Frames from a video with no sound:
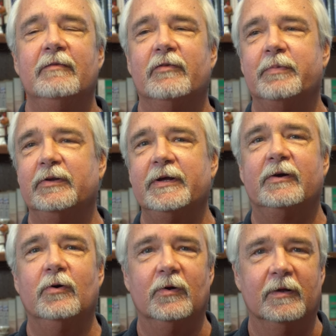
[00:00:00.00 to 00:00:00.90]
the
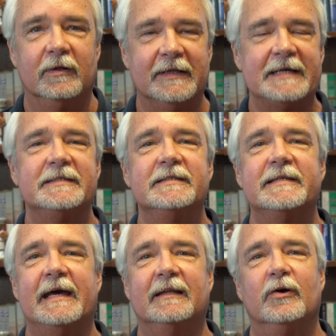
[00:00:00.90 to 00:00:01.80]
political lessons
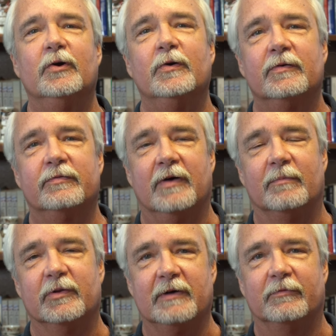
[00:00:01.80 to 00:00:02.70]
they had learned
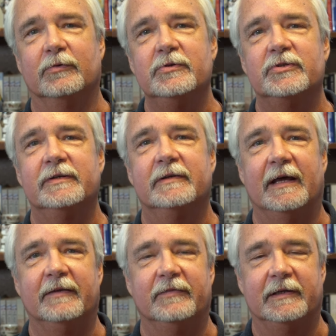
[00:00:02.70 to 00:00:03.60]
from the Revolution
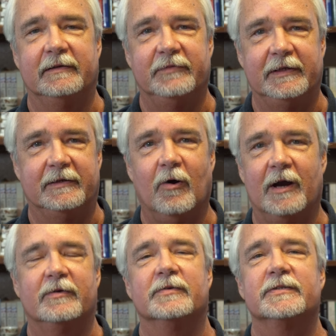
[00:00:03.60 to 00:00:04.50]
and the
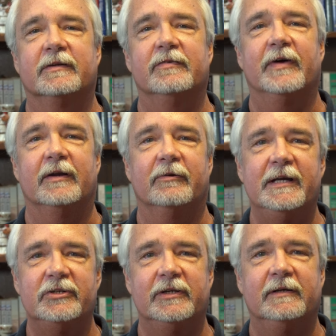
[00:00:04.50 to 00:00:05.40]
Articles of
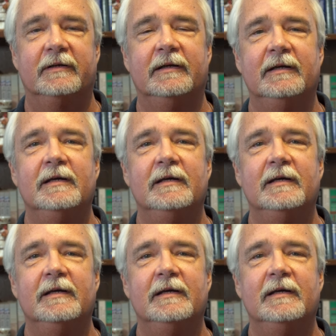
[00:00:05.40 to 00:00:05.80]
Confederation,